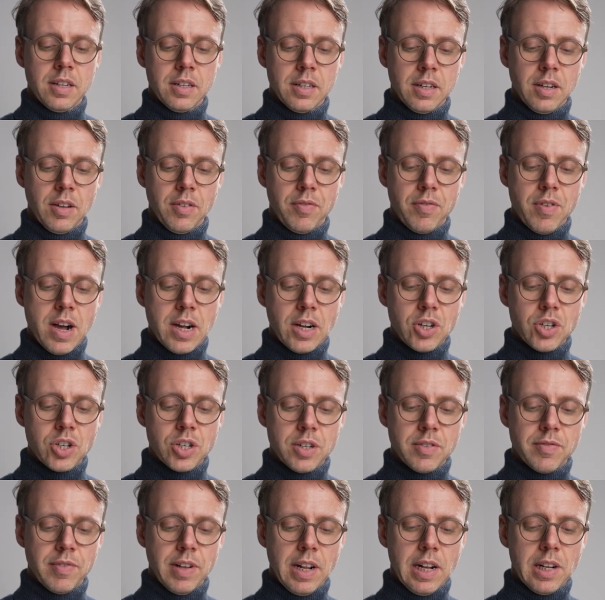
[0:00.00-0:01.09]
the
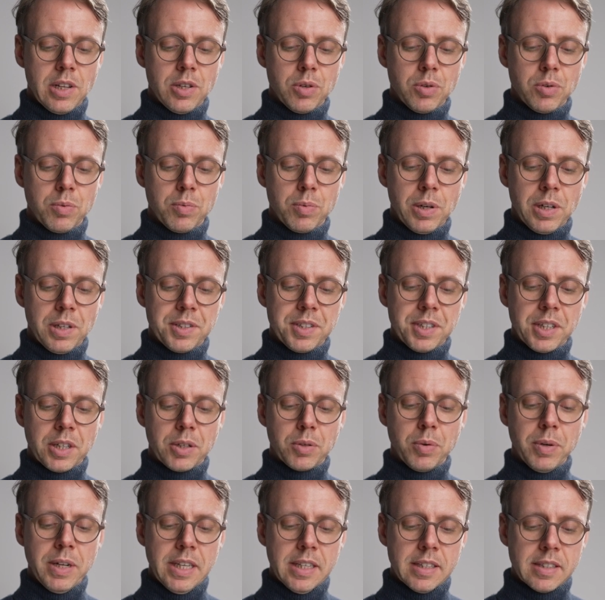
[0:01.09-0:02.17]
function value will
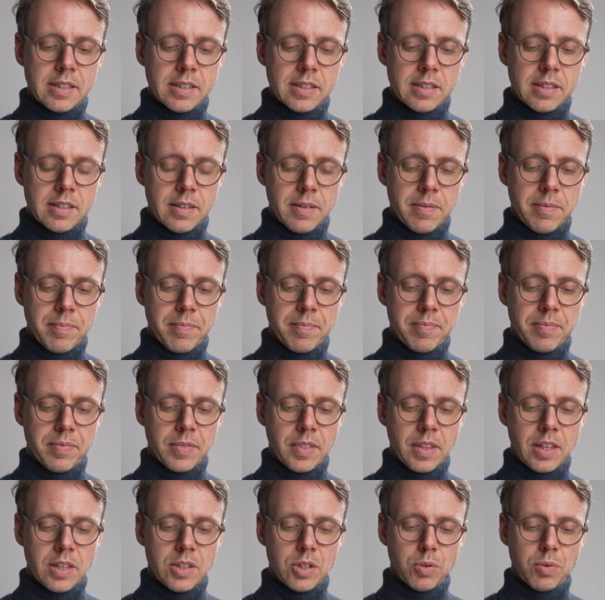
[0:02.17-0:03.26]
decrease.
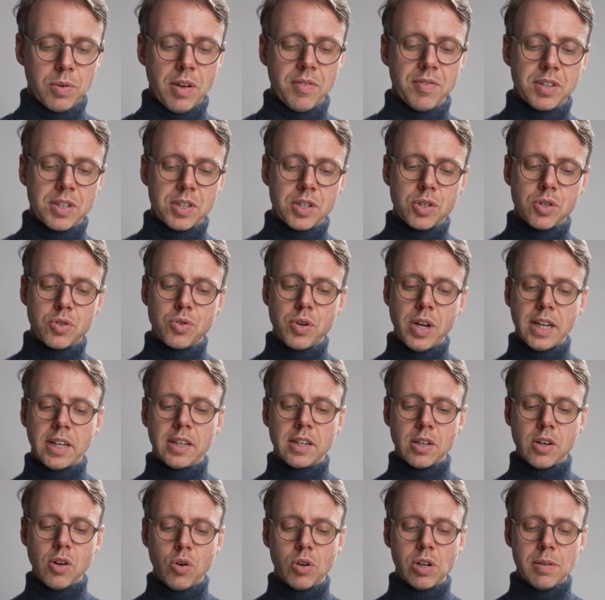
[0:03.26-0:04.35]
So we have a
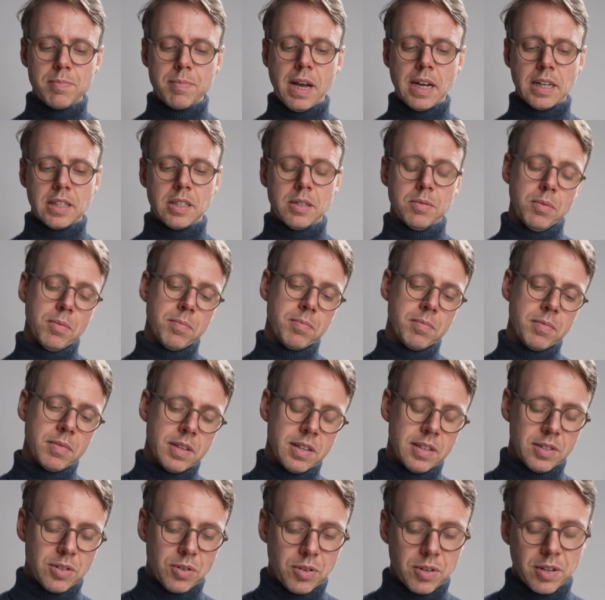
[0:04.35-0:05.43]
strict local maximum.
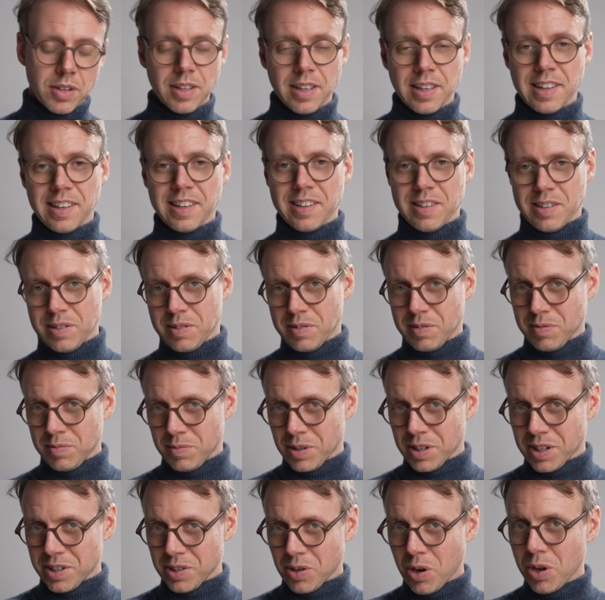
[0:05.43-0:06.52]
So
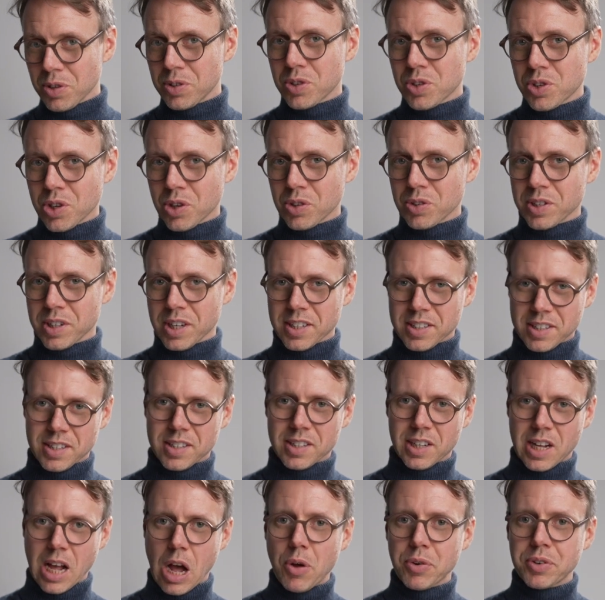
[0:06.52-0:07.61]
what this also shows us is a
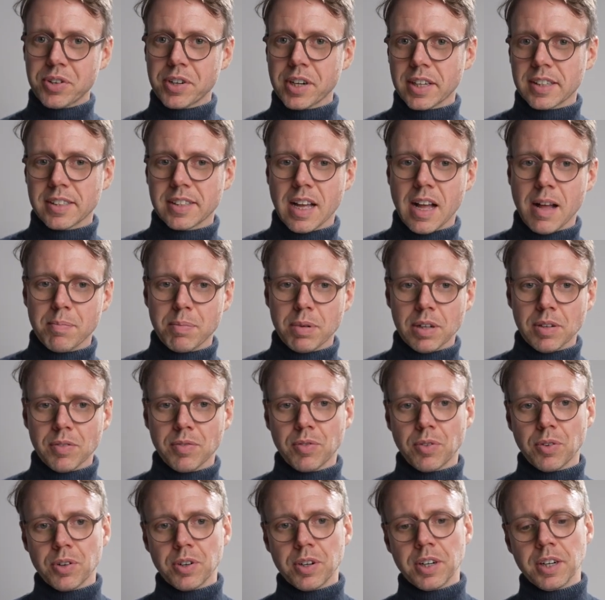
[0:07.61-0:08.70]
counterexample
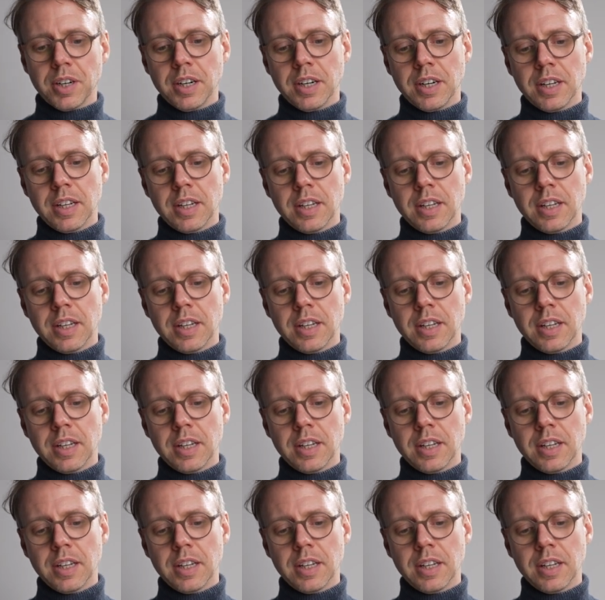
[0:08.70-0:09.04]
for